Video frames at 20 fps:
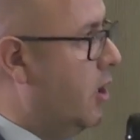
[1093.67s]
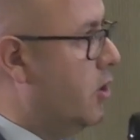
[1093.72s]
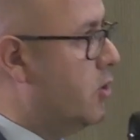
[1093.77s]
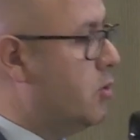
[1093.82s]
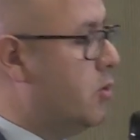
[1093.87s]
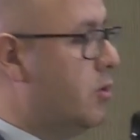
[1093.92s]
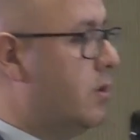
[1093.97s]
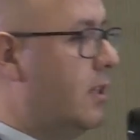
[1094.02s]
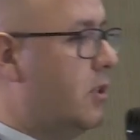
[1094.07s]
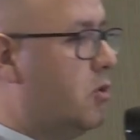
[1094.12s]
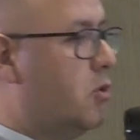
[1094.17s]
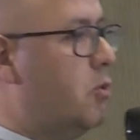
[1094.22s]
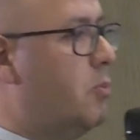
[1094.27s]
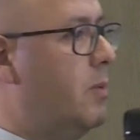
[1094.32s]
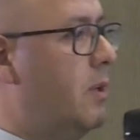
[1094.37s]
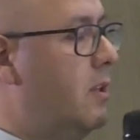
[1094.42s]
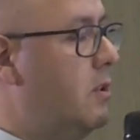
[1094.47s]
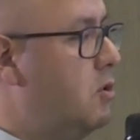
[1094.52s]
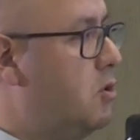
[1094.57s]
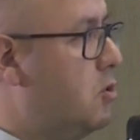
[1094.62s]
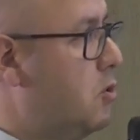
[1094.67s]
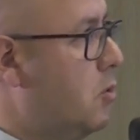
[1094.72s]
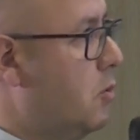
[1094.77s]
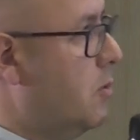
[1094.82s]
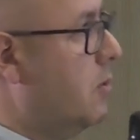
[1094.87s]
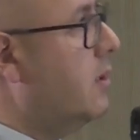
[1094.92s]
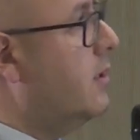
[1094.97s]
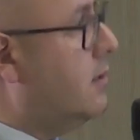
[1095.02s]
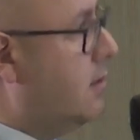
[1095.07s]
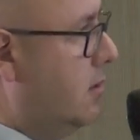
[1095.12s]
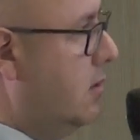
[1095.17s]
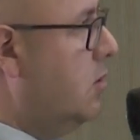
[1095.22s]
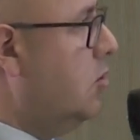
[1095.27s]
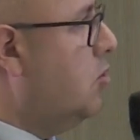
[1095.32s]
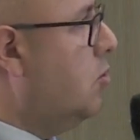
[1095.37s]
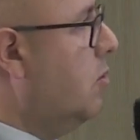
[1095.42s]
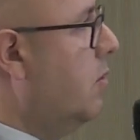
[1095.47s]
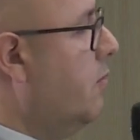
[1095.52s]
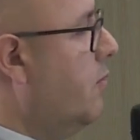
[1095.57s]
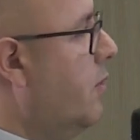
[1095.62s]
So that could be an issue. It's an
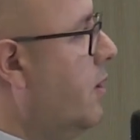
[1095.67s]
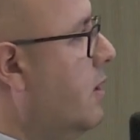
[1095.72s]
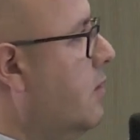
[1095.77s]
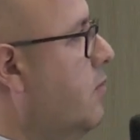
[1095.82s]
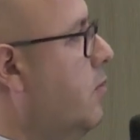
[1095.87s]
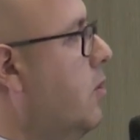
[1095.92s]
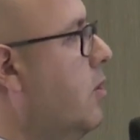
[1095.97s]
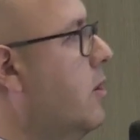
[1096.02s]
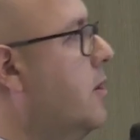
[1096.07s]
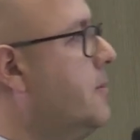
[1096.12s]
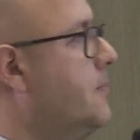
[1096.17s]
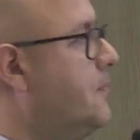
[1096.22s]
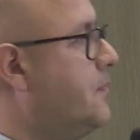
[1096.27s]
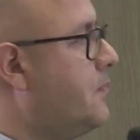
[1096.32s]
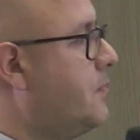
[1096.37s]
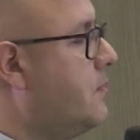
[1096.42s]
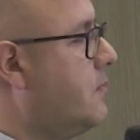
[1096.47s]
issue, in fact, for